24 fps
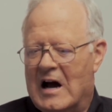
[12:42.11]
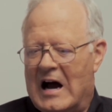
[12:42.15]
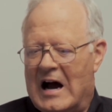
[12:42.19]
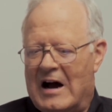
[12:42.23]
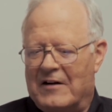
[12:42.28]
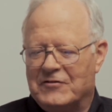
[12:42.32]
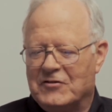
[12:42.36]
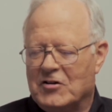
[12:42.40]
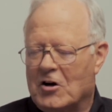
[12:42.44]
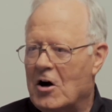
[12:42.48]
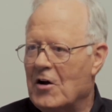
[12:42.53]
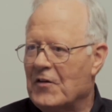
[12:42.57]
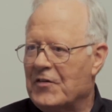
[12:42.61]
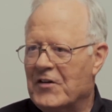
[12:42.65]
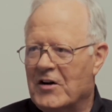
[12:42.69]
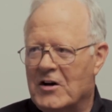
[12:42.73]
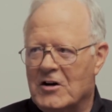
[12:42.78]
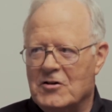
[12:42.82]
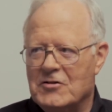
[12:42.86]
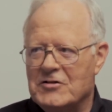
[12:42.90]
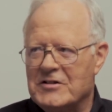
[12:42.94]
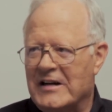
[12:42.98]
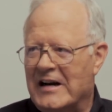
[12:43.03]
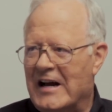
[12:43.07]
I've taught
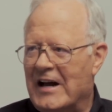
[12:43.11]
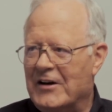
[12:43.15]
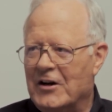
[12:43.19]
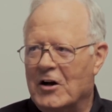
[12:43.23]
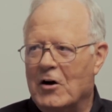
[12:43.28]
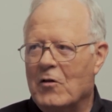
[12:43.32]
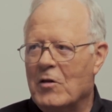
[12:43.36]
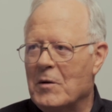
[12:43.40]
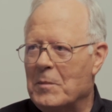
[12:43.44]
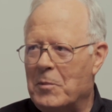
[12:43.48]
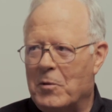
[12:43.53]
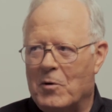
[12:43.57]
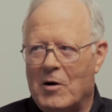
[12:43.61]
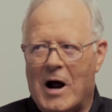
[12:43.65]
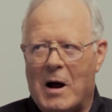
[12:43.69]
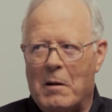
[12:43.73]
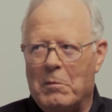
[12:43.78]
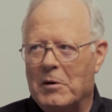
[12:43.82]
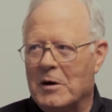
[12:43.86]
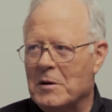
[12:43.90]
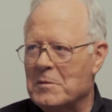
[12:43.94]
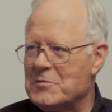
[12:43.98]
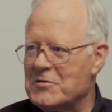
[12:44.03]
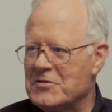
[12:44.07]
those and I know the
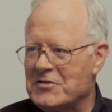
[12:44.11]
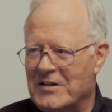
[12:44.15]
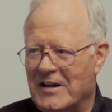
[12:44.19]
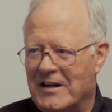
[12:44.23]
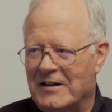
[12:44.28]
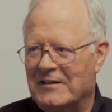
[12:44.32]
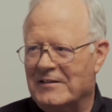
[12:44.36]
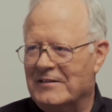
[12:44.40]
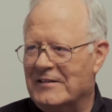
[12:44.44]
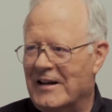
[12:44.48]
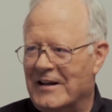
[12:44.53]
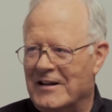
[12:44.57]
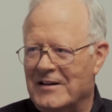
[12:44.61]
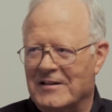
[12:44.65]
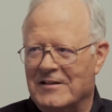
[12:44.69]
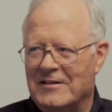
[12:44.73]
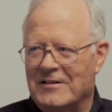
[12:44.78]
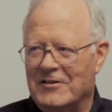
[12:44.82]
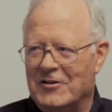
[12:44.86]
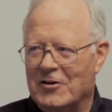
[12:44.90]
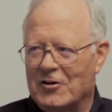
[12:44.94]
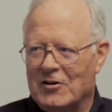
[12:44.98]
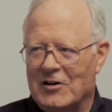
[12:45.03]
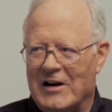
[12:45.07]
problems that that
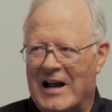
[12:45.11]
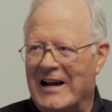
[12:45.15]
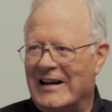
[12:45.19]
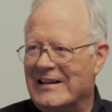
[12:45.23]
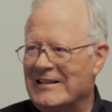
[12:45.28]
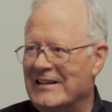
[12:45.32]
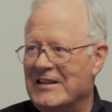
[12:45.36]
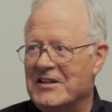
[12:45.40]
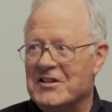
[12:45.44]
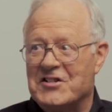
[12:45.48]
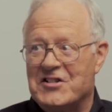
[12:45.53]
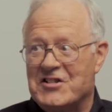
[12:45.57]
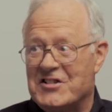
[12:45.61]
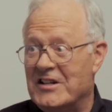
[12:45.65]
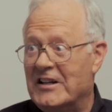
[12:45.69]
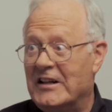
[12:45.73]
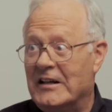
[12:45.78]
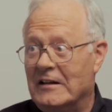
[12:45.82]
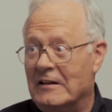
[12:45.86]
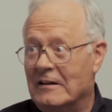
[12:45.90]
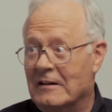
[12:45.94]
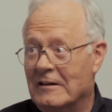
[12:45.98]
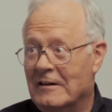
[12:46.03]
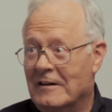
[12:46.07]
you're likely to
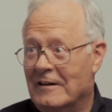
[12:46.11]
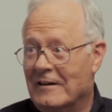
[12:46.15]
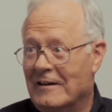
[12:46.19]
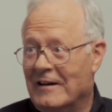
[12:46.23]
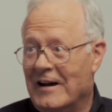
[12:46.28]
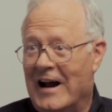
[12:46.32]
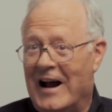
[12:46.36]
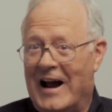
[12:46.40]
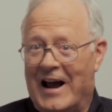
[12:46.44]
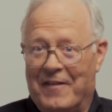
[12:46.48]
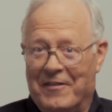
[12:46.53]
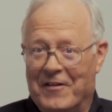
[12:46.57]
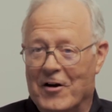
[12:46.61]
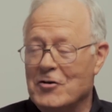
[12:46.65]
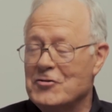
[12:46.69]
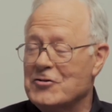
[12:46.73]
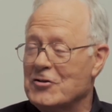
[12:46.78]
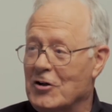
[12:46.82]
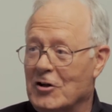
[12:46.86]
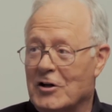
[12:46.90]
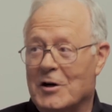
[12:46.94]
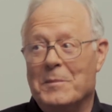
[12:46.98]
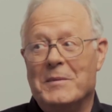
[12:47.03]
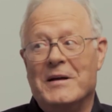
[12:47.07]
see, and those
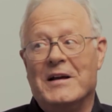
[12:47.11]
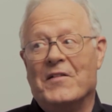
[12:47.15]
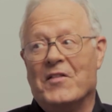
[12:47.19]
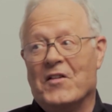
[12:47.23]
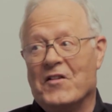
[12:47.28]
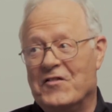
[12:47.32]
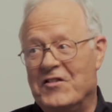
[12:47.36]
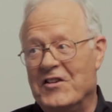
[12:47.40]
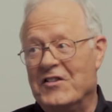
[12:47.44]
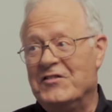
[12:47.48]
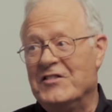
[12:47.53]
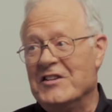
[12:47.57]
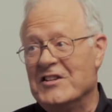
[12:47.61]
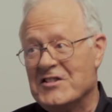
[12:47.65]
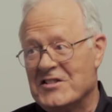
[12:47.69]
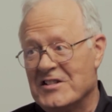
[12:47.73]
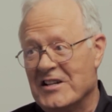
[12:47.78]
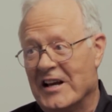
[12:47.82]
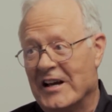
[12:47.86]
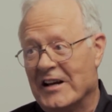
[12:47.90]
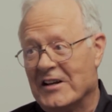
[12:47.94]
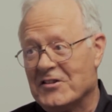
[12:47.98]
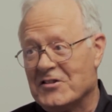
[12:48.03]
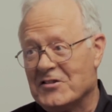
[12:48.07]
are going to be in the
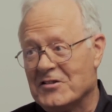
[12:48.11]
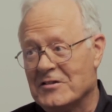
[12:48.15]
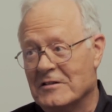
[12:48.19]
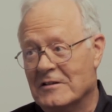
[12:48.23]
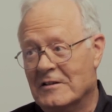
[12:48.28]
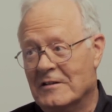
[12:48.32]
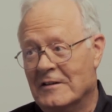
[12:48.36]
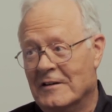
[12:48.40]
56.